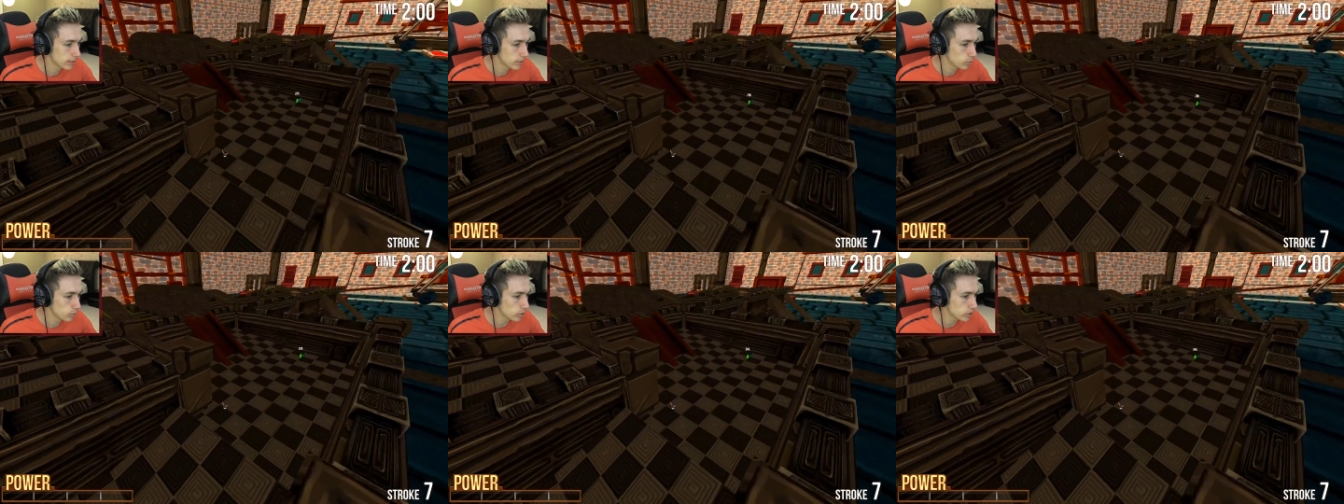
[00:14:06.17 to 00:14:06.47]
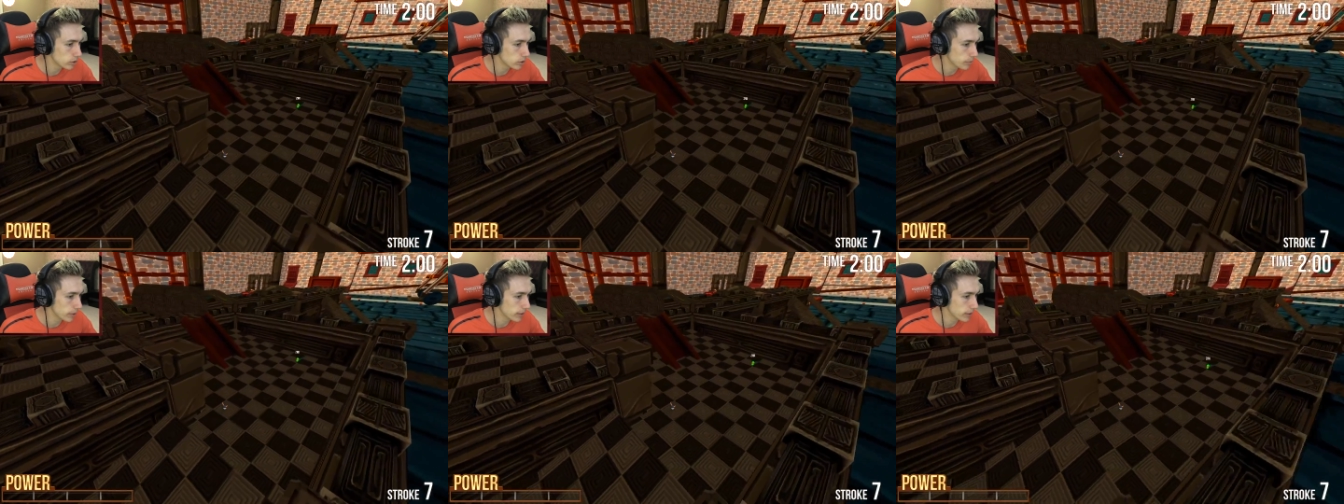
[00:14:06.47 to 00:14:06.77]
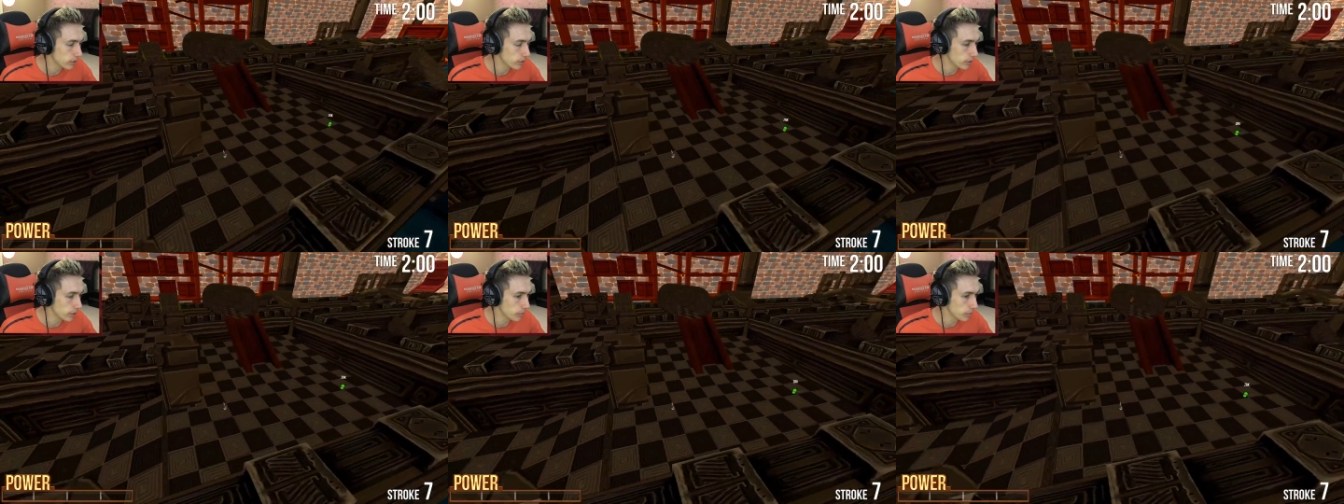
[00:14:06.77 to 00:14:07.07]
What am I
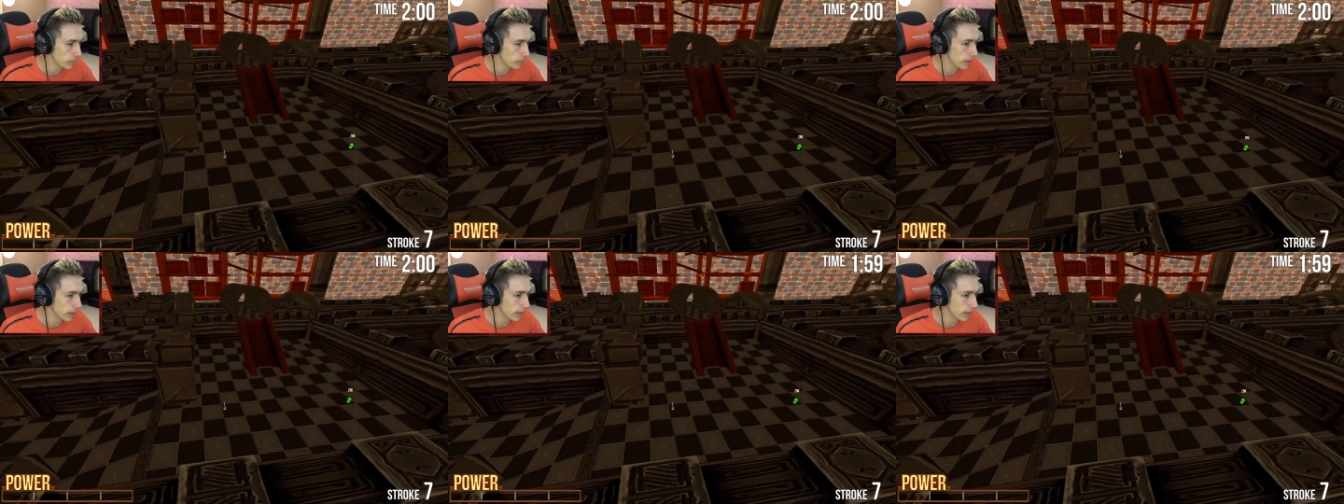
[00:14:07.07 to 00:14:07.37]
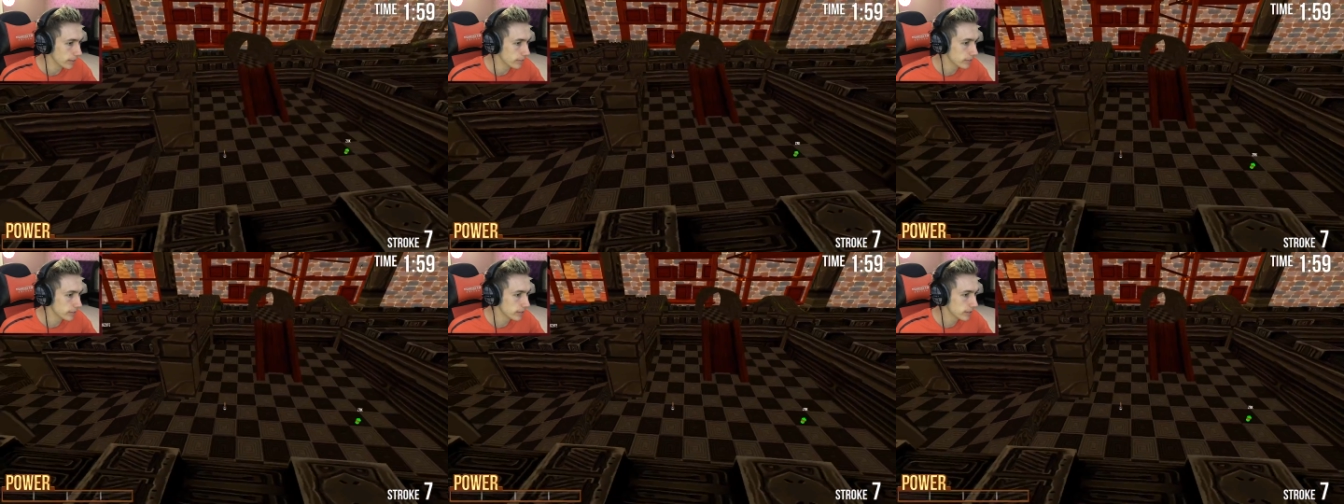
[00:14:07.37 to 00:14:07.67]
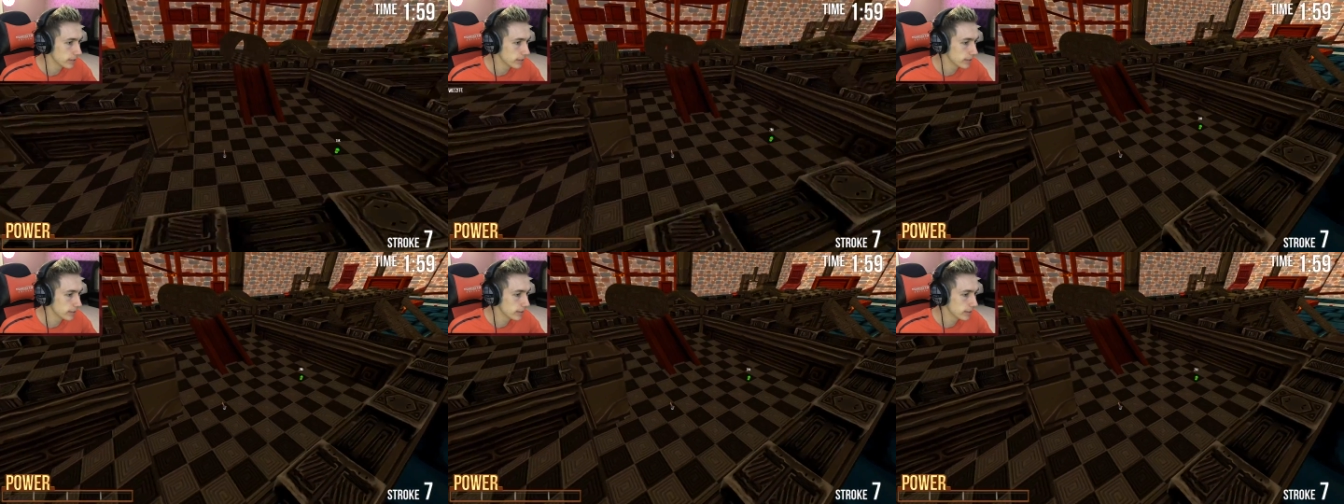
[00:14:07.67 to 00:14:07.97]
doing with? Oh, come
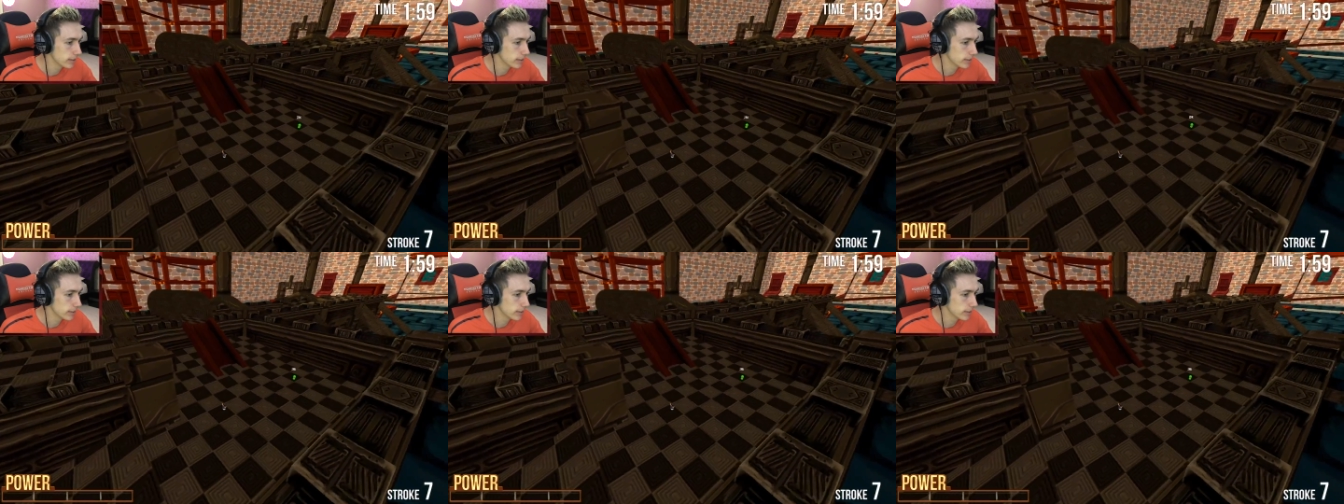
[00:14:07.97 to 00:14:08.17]
on.